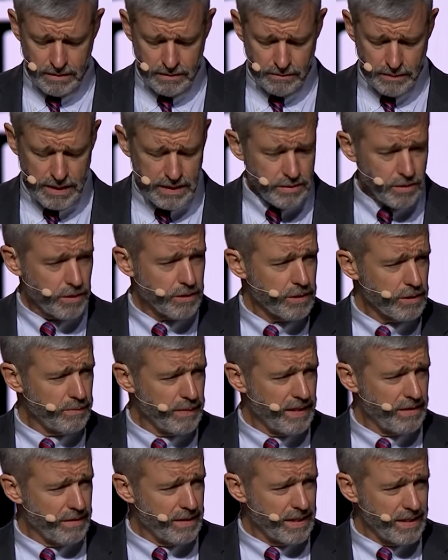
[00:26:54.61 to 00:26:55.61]
But he talks
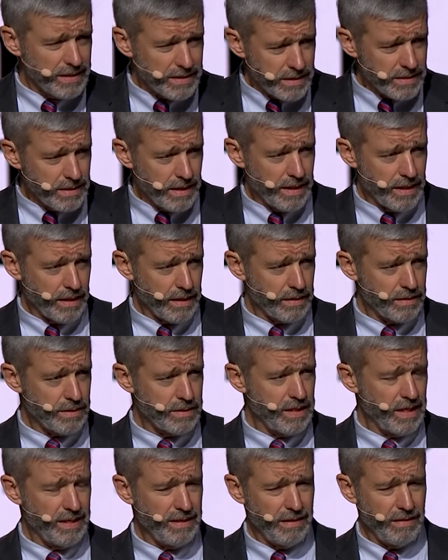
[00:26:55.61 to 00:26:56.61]
about these things
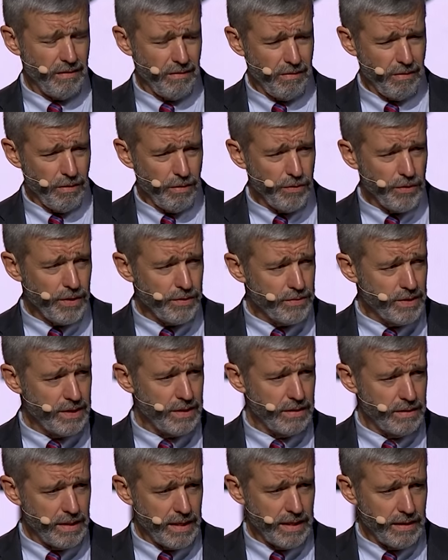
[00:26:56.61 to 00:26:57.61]
that, although
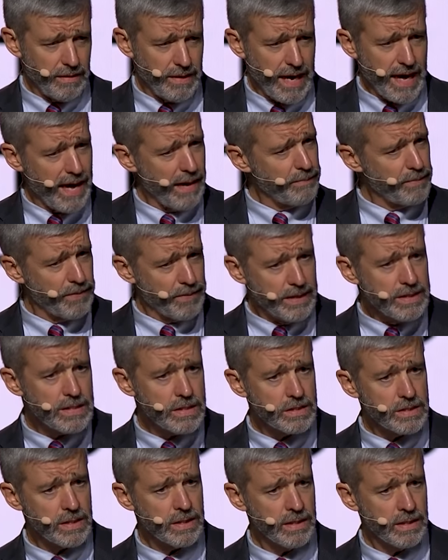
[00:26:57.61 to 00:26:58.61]
they, they are
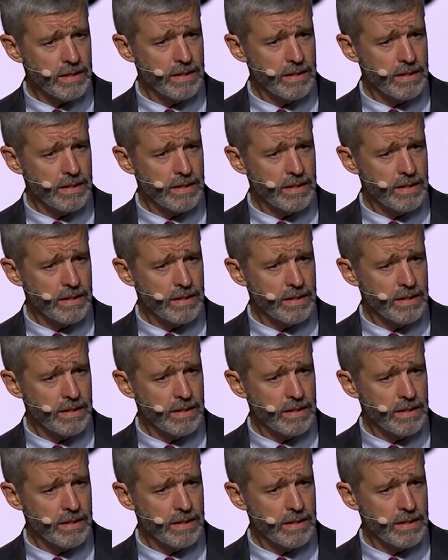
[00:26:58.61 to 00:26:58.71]
aberrant